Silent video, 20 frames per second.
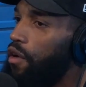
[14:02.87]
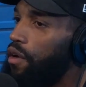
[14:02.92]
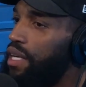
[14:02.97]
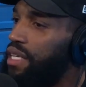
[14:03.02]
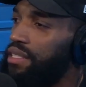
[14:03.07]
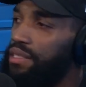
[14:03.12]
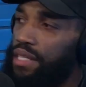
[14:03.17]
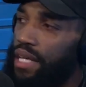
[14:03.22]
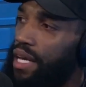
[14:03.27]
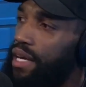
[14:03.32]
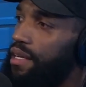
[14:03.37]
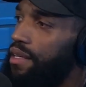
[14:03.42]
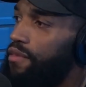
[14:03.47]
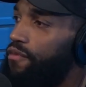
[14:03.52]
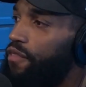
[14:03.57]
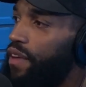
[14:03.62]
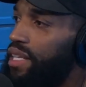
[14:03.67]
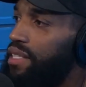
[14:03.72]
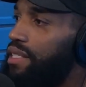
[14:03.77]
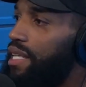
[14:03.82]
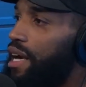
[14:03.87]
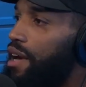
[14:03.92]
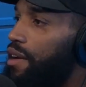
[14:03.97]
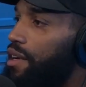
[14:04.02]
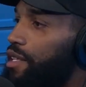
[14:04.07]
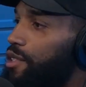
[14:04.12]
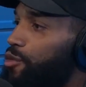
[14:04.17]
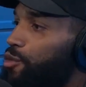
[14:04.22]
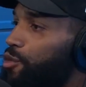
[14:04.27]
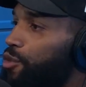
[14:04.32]
He's dead, face down in
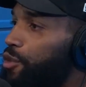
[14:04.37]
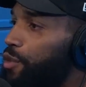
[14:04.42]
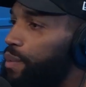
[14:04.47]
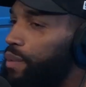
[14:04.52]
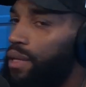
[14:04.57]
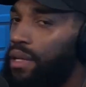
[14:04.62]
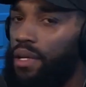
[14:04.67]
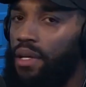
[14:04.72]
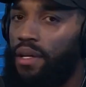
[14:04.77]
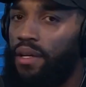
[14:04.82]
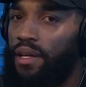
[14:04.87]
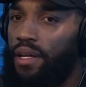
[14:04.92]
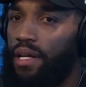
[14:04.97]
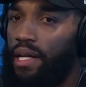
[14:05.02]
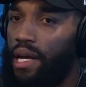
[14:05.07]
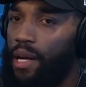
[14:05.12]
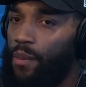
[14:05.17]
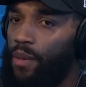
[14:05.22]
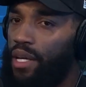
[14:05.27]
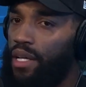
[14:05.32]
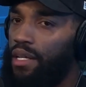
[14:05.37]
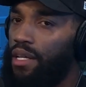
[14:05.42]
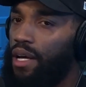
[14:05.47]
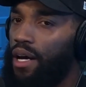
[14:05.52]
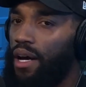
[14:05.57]
his room. You know what I mean?